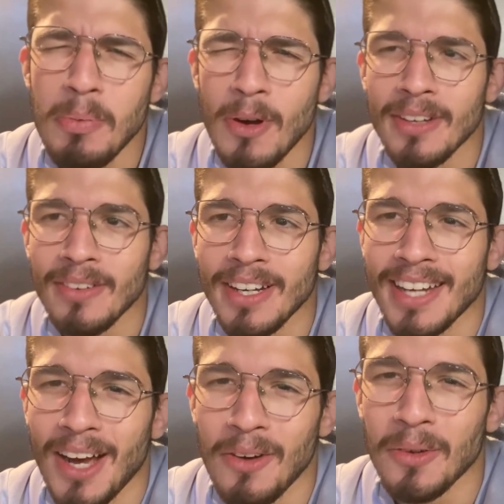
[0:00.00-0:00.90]
point, right?
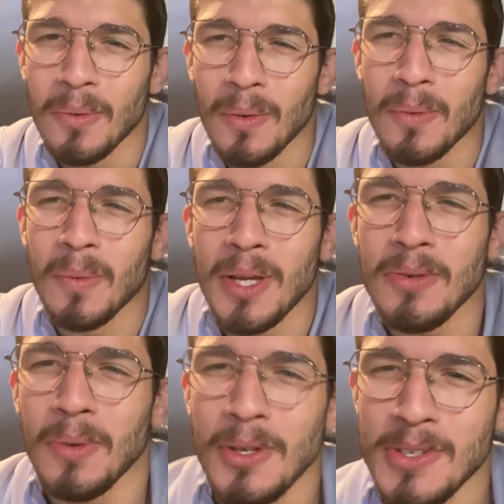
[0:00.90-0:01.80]
Why
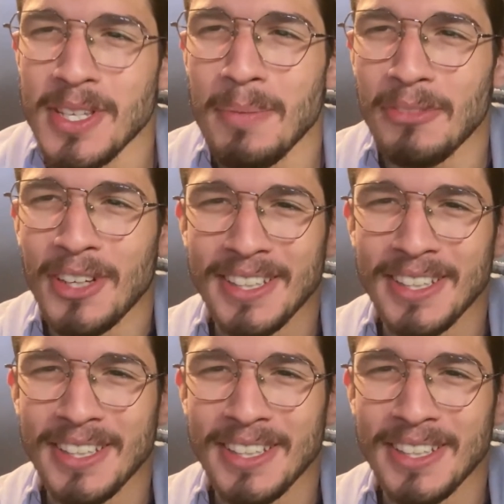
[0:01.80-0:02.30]
you accept a fight?